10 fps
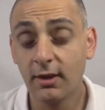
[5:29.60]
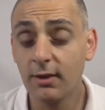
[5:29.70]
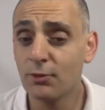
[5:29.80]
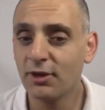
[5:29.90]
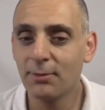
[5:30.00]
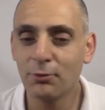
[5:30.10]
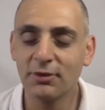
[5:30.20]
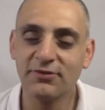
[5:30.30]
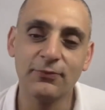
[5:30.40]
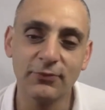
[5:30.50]
Yeah, my
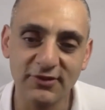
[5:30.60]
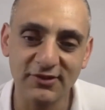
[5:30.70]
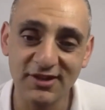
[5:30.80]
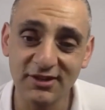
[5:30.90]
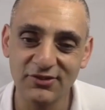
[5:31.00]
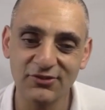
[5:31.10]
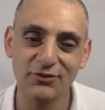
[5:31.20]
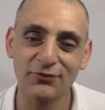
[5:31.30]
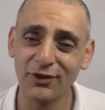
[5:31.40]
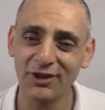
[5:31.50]
number one tip for success
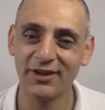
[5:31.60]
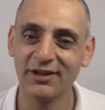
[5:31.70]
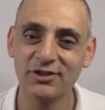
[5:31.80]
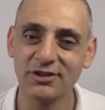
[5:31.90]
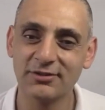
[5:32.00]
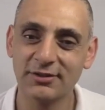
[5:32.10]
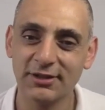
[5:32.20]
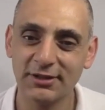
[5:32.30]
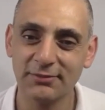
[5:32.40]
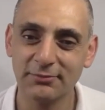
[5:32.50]
is to follow nature.
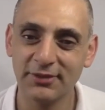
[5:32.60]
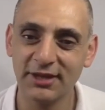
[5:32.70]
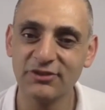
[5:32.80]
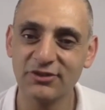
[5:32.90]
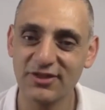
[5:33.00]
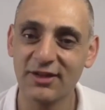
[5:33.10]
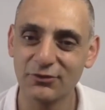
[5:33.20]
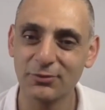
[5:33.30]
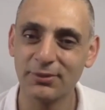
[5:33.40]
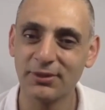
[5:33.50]
Nature
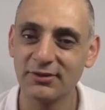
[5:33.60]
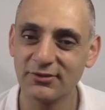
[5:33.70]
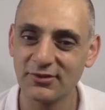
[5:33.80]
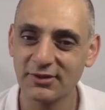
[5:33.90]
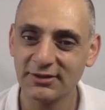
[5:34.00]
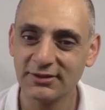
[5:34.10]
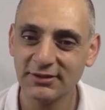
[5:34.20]
starts from peace.